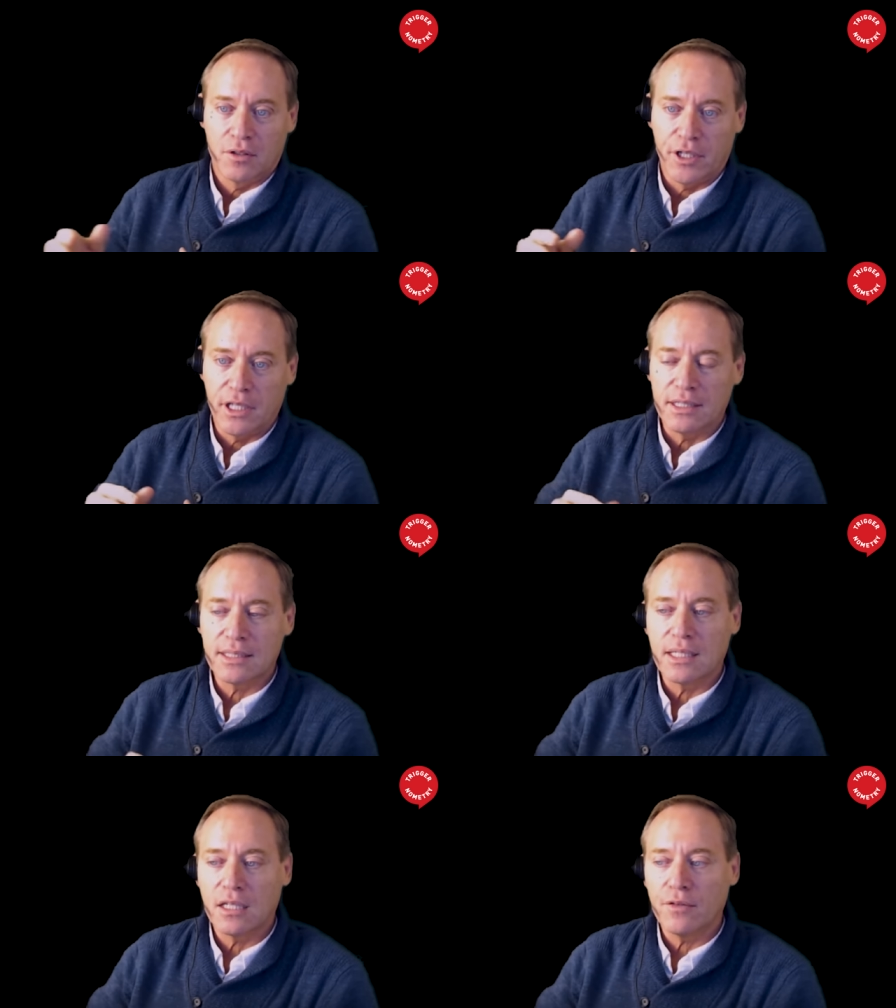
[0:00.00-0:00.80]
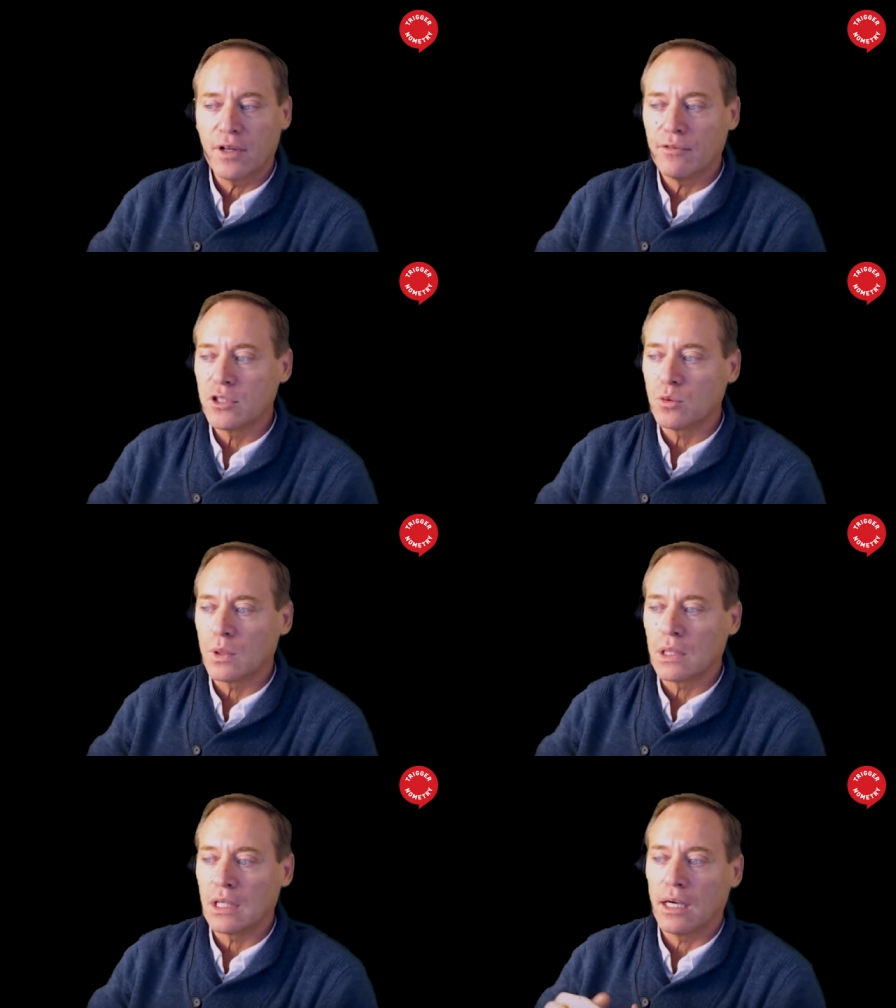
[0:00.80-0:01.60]
right? Instead of having to
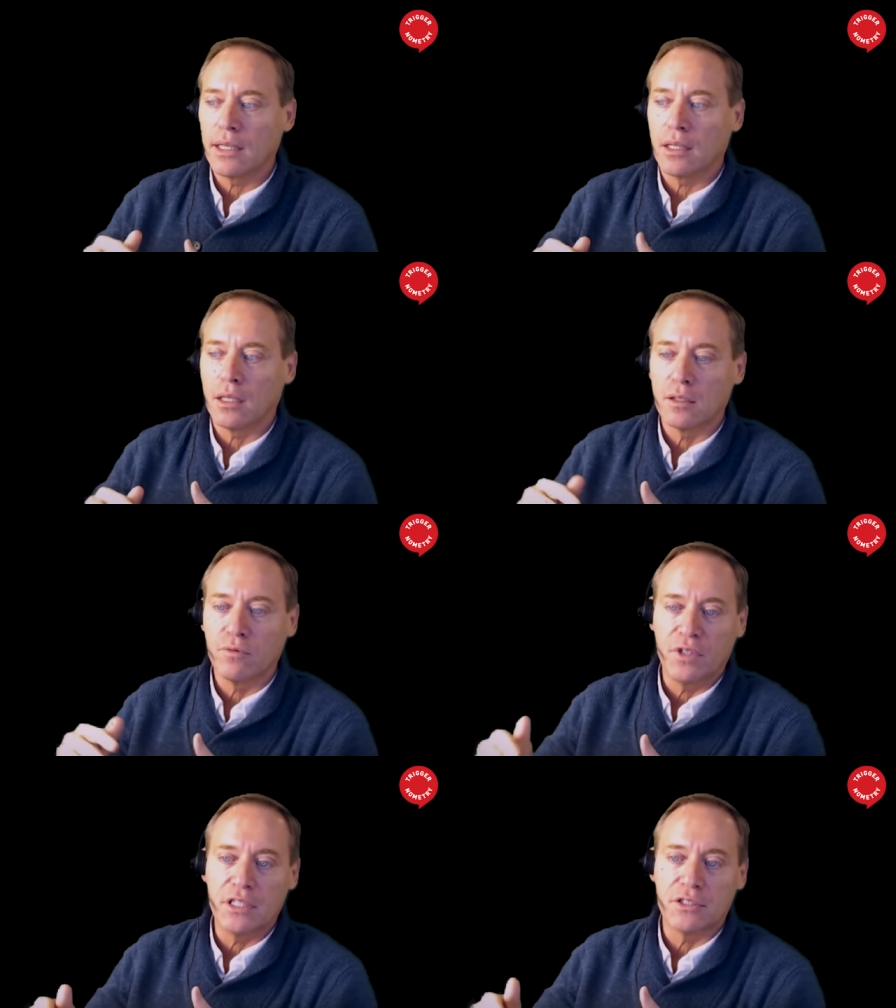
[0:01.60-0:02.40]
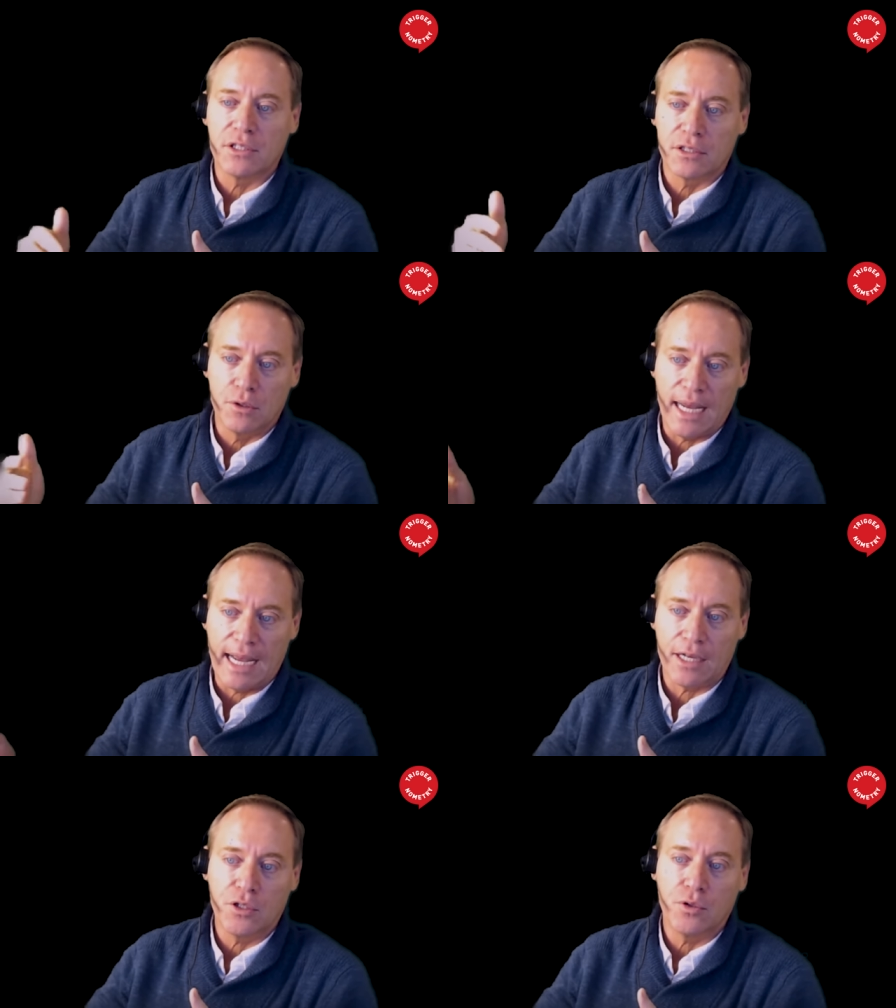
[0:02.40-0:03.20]
rely on Visa to
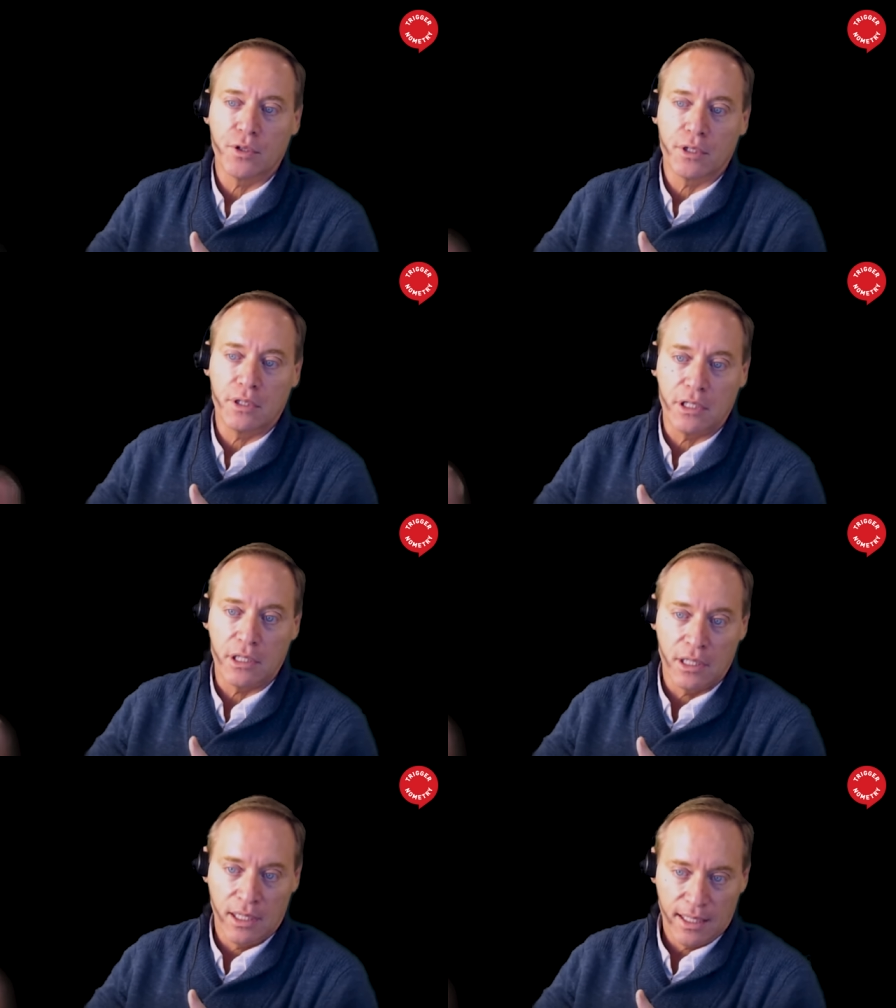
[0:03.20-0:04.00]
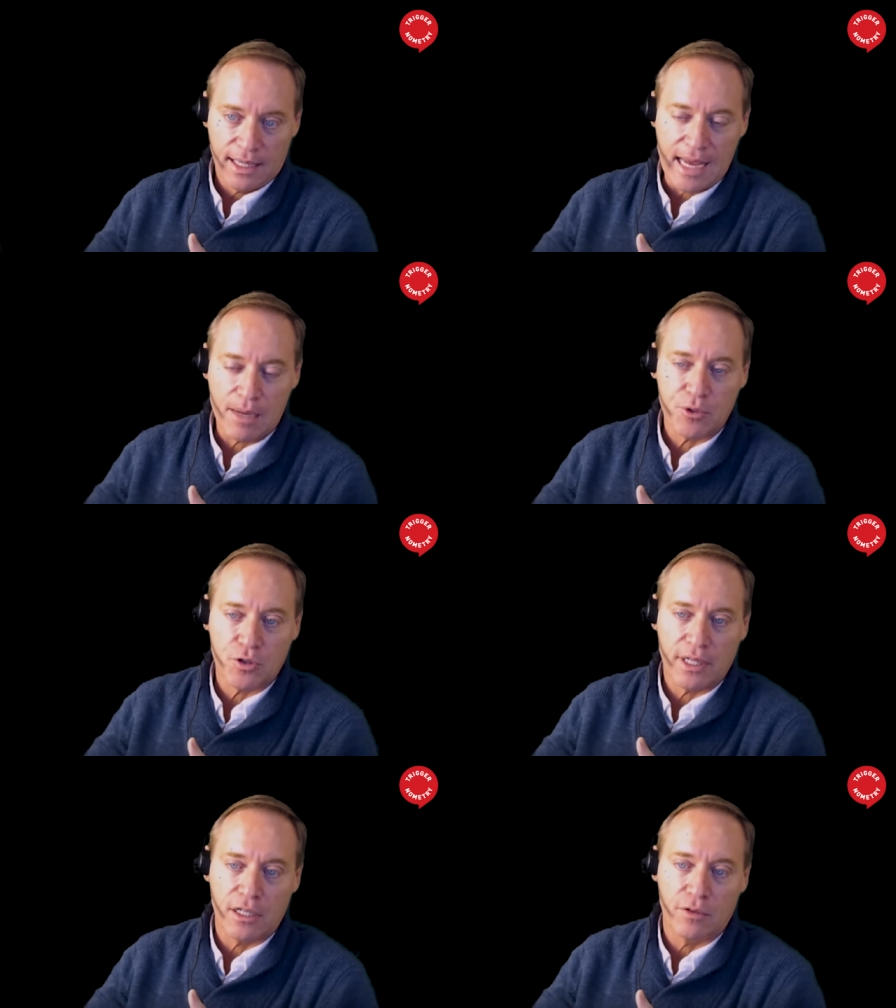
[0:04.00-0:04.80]
accurately capture
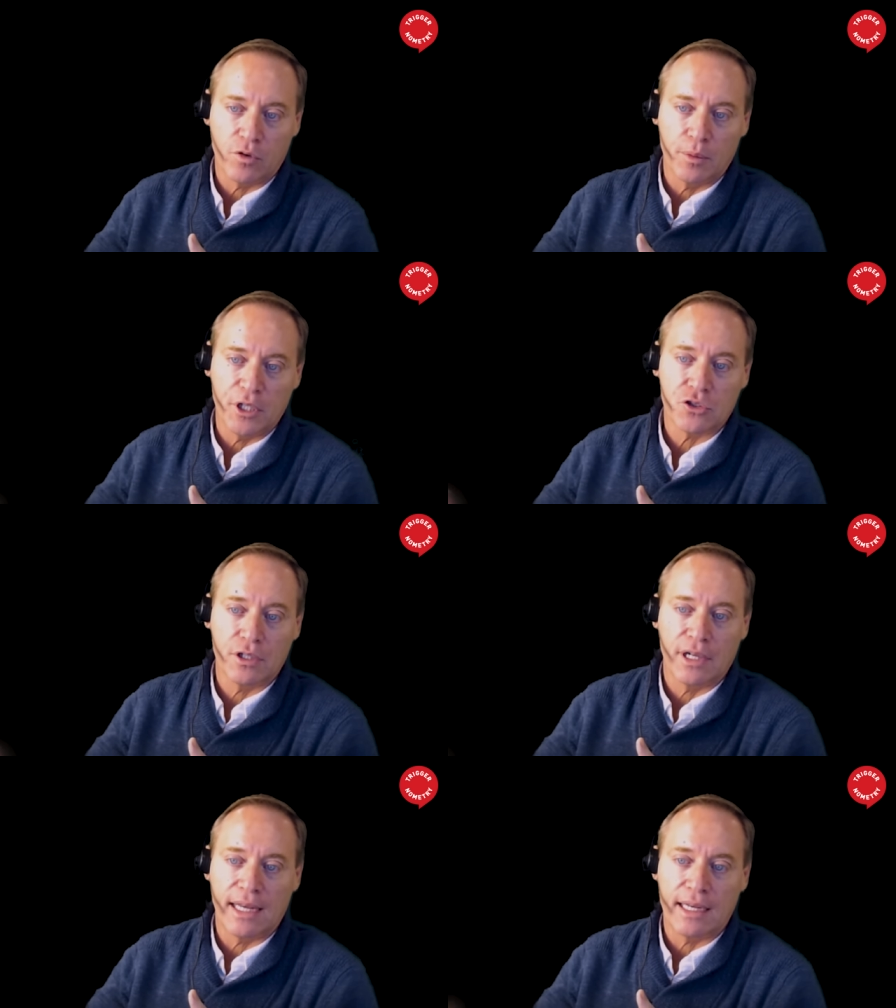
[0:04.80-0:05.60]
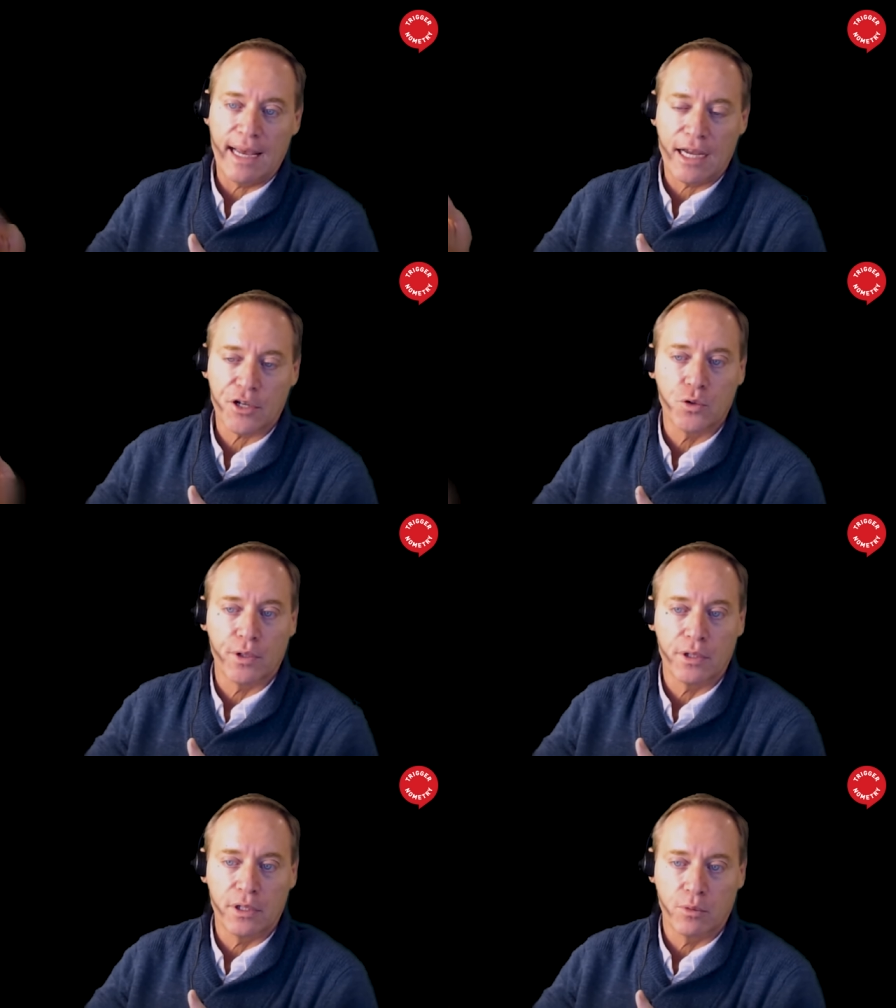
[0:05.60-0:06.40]
that information and
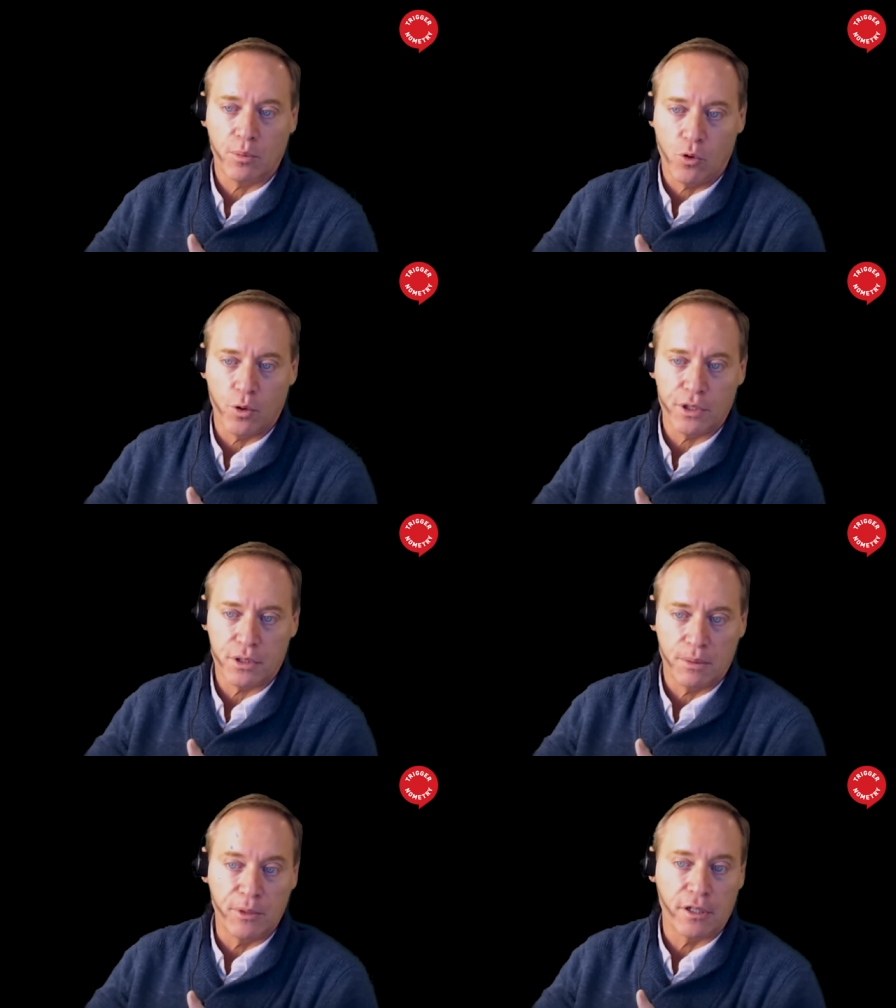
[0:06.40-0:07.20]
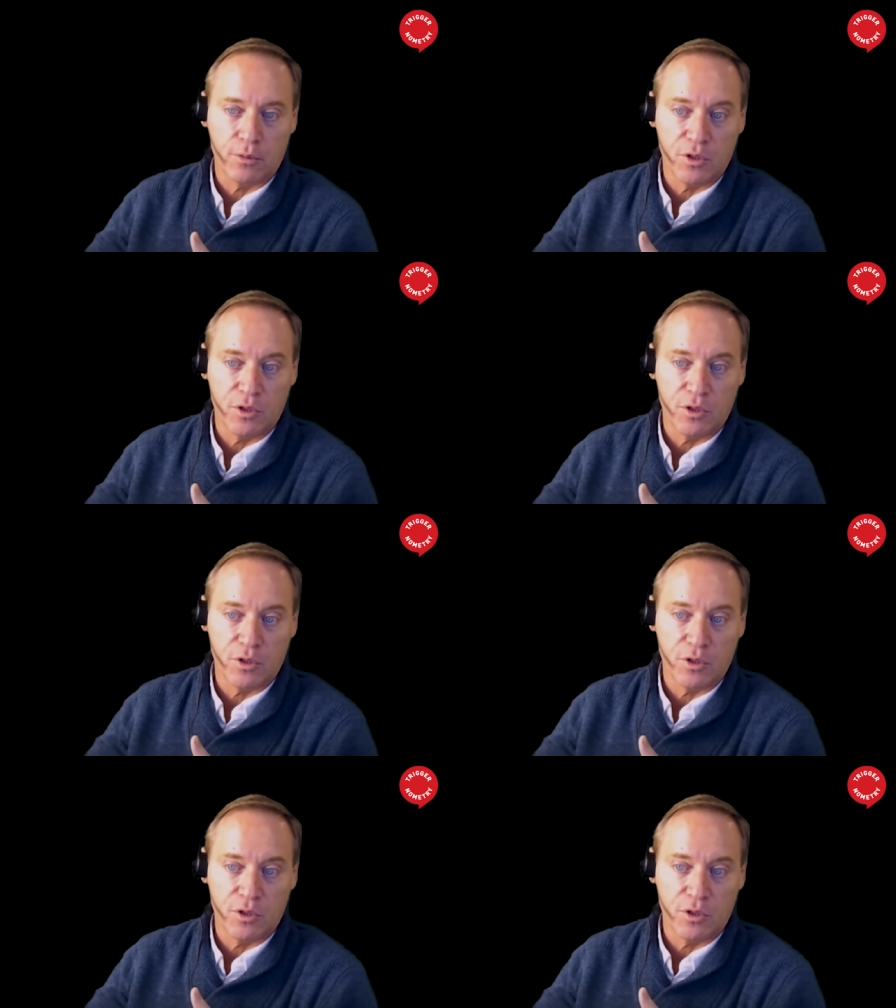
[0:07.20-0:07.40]
accurately report it to me, in other